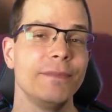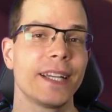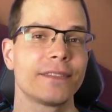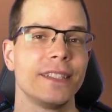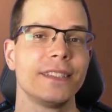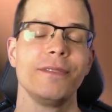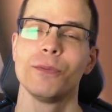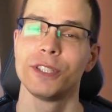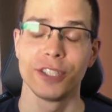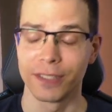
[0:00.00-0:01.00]
Next Festival,
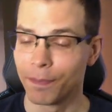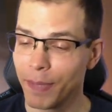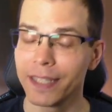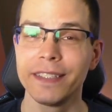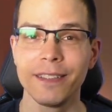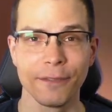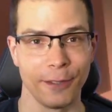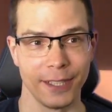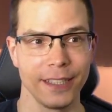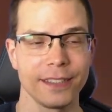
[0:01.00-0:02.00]
which is a big deal
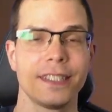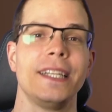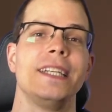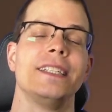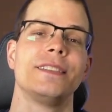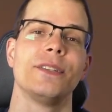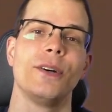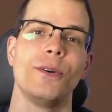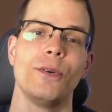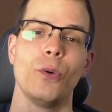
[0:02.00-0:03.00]
for us.
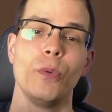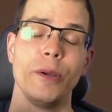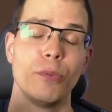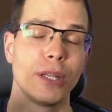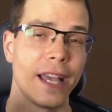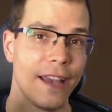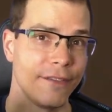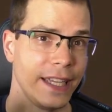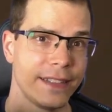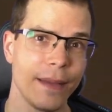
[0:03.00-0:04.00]
So we will
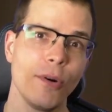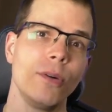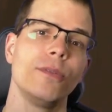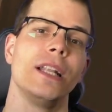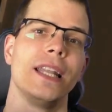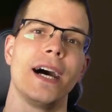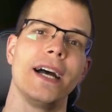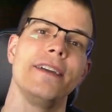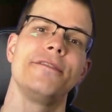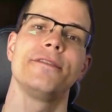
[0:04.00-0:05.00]
have a demo
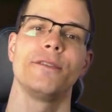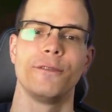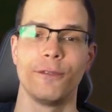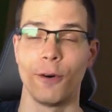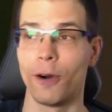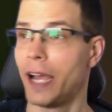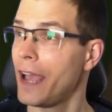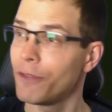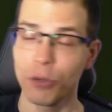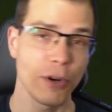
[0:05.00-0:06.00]
live for
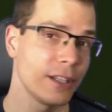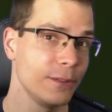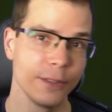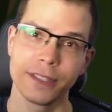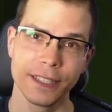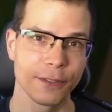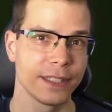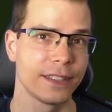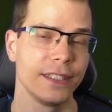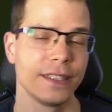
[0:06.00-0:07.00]
everyone who is
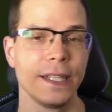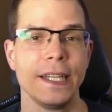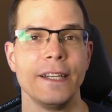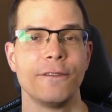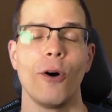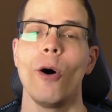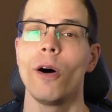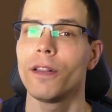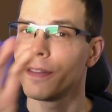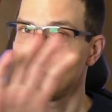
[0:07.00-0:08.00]
interested, for
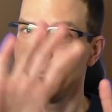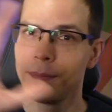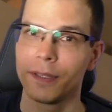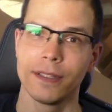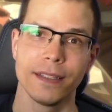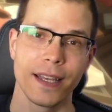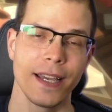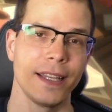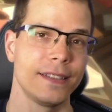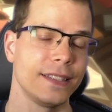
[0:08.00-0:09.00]
all the people
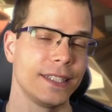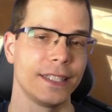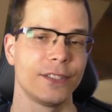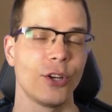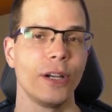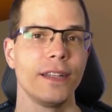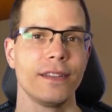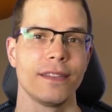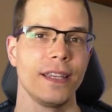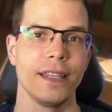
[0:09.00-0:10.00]
that
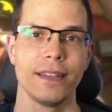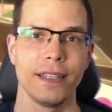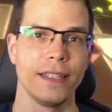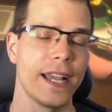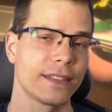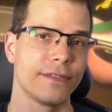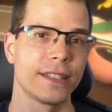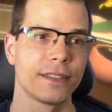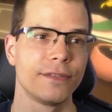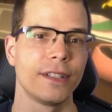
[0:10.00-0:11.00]
join the Next
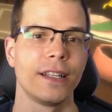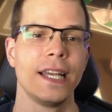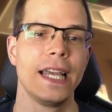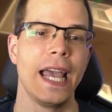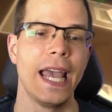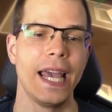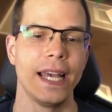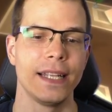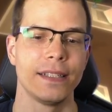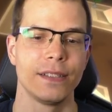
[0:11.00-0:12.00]
Festival
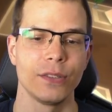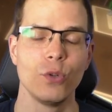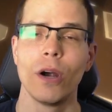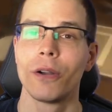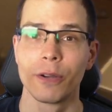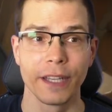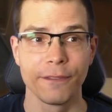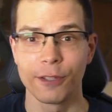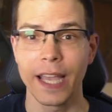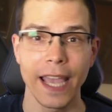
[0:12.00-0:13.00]
and who are looking
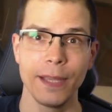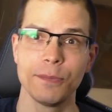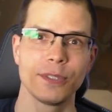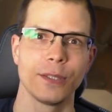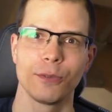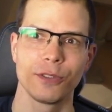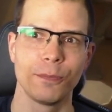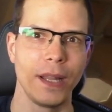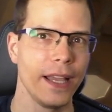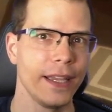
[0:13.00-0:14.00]
for games and want
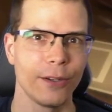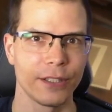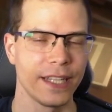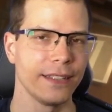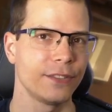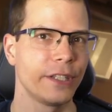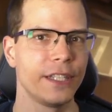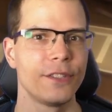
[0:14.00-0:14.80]
to play or test Tricky